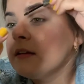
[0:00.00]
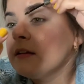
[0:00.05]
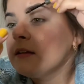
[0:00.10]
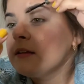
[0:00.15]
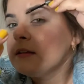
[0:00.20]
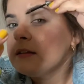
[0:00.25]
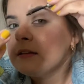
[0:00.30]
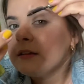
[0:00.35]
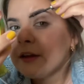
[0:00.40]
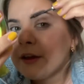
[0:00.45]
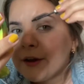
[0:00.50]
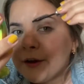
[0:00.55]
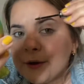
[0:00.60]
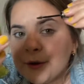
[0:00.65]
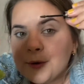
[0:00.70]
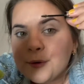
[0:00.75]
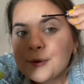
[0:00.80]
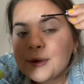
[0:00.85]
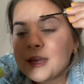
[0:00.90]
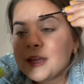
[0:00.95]
So,
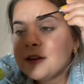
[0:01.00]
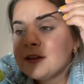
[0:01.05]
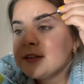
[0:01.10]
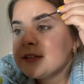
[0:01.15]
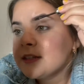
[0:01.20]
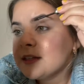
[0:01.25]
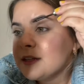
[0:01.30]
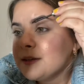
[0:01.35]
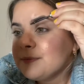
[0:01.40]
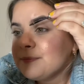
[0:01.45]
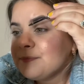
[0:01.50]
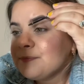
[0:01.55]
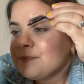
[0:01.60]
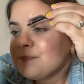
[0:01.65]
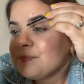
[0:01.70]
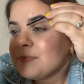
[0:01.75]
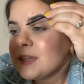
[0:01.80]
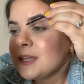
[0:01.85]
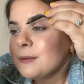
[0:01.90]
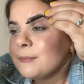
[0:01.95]
can you see?
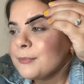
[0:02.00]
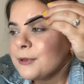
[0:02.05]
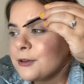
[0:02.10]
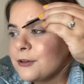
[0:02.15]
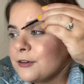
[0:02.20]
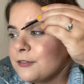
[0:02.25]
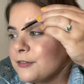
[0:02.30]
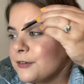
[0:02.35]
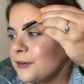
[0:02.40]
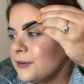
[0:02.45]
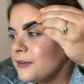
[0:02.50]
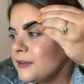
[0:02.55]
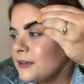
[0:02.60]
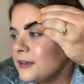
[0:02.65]
Beautiful.